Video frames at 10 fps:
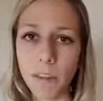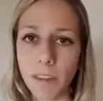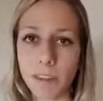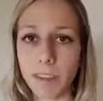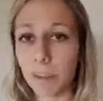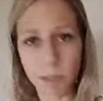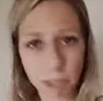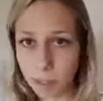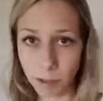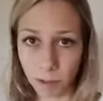of those
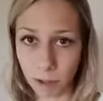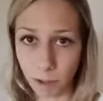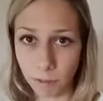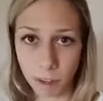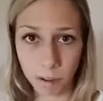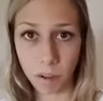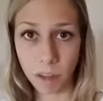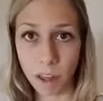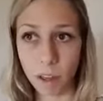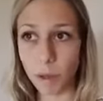things don't serve you.
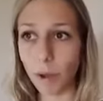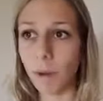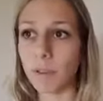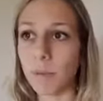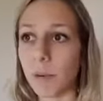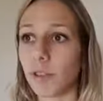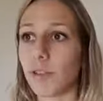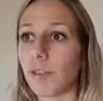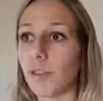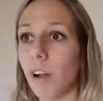Those emotions
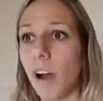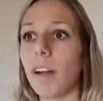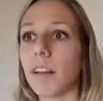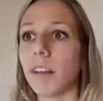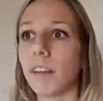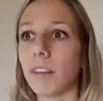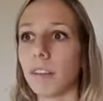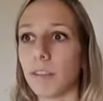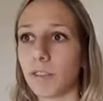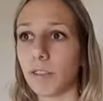are not
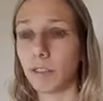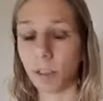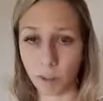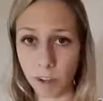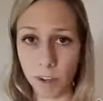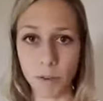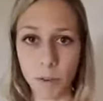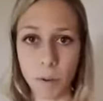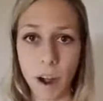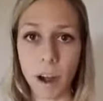serving who
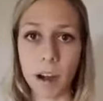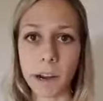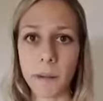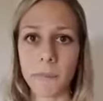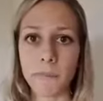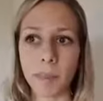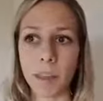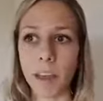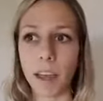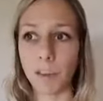you are.
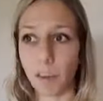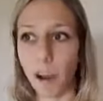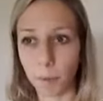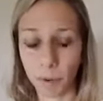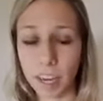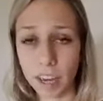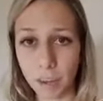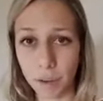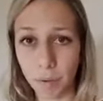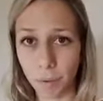They're not bringing
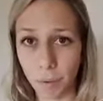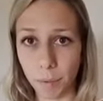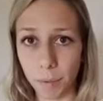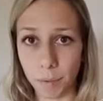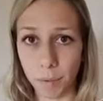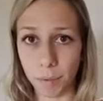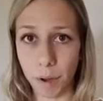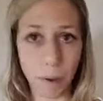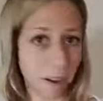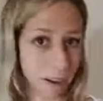you
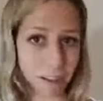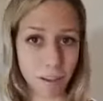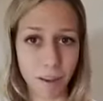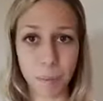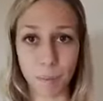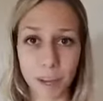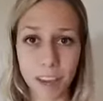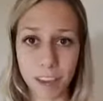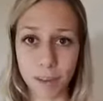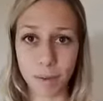abundance. They're not
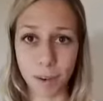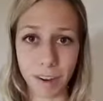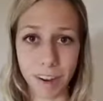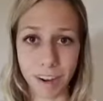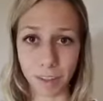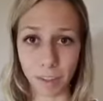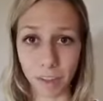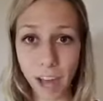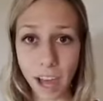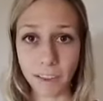bringing you good in your
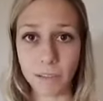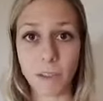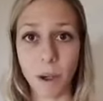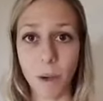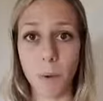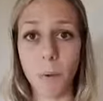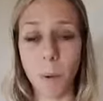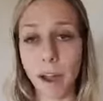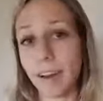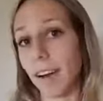life. So
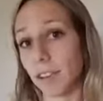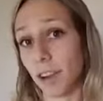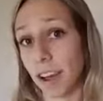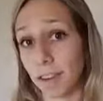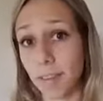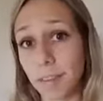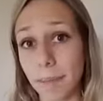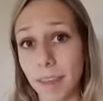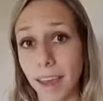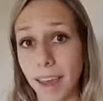why not try to do
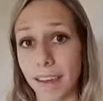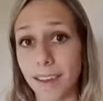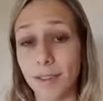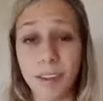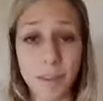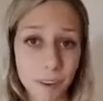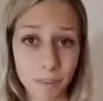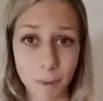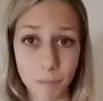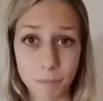something to get rid of
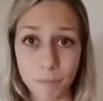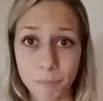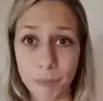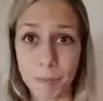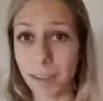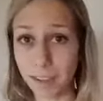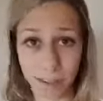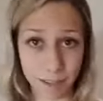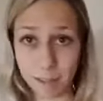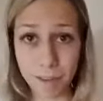them?
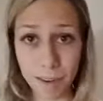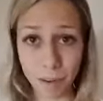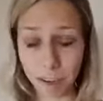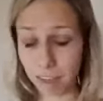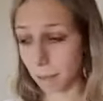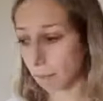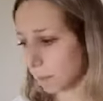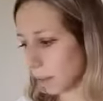Because you don't need them.